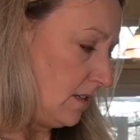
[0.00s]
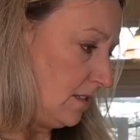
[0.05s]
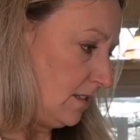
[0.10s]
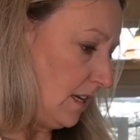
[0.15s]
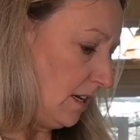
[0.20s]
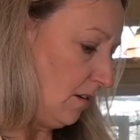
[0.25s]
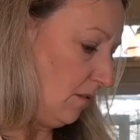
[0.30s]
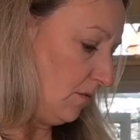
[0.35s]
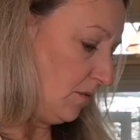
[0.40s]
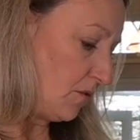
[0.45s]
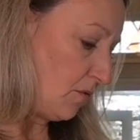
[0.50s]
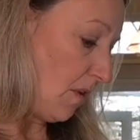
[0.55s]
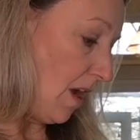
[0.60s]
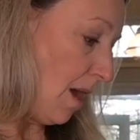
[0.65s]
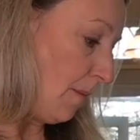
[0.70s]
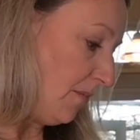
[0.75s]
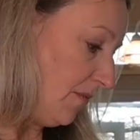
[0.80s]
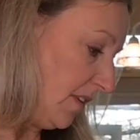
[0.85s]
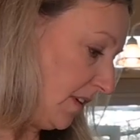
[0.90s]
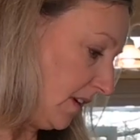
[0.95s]
They don't
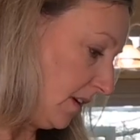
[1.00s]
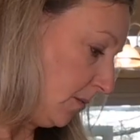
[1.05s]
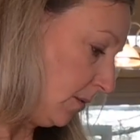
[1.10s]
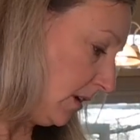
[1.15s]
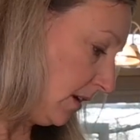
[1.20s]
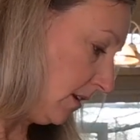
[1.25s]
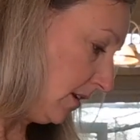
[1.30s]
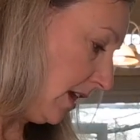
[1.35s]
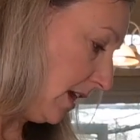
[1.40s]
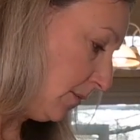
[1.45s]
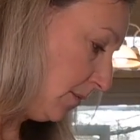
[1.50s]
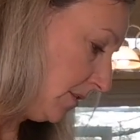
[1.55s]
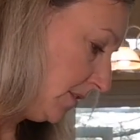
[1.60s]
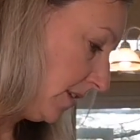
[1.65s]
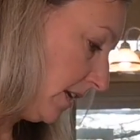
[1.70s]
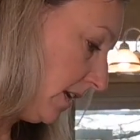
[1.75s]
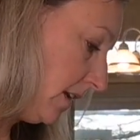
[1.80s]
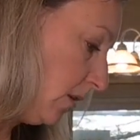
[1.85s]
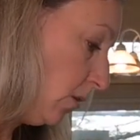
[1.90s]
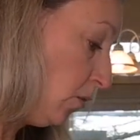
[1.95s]
drop very well, I will
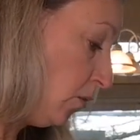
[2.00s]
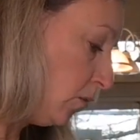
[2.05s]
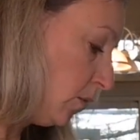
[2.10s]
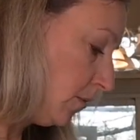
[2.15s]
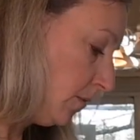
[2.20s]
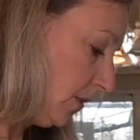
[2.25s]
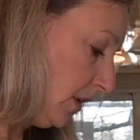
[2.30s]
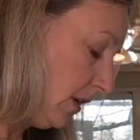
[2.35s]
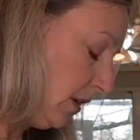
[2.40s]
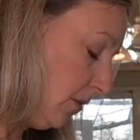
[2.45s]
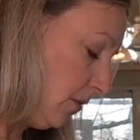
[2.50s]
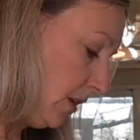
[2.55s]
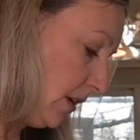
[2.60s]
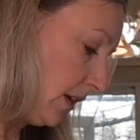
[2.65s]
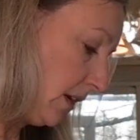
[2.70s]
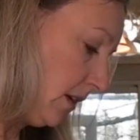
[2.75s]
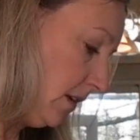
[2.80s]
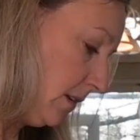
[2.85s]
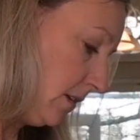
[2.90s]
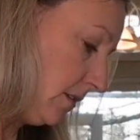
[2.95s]
say. Ooh, you know what I
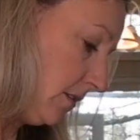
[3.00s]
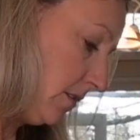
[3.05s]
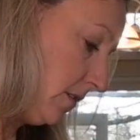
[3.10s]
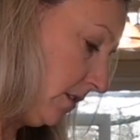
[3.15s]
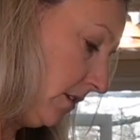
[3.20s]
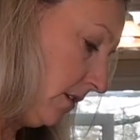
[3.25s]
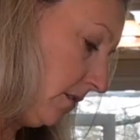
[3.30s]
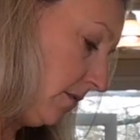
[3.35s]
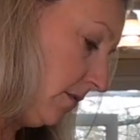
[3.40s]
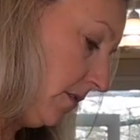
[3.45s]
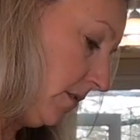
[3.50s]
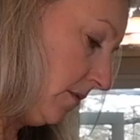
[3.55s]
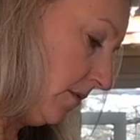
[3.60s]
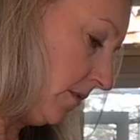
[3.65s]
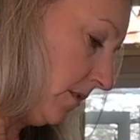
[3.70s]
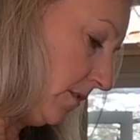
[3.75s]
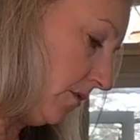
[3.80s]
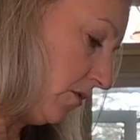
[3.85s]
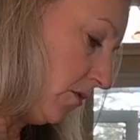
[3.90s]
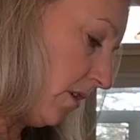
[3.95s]
could just do is use
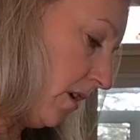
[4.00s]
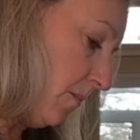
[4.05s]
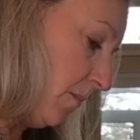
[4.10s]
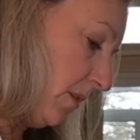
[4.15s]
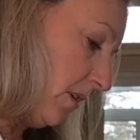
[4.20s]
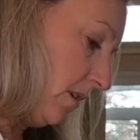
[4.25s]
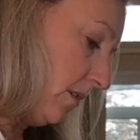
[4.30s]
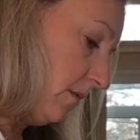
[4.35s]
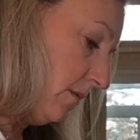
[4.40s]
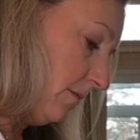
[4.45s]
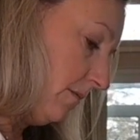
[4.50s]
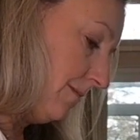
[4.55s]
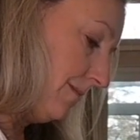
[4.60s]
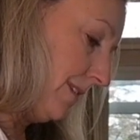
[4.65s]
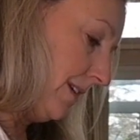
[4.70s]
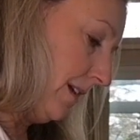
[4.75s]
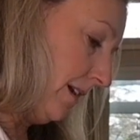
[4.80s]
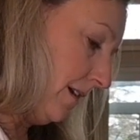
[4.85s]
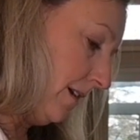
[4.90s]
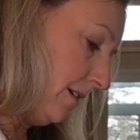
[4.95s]
this dropper.
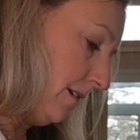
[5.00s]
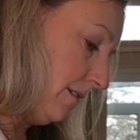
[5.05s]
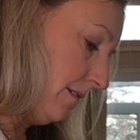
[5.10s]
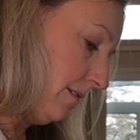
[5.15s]
Duh.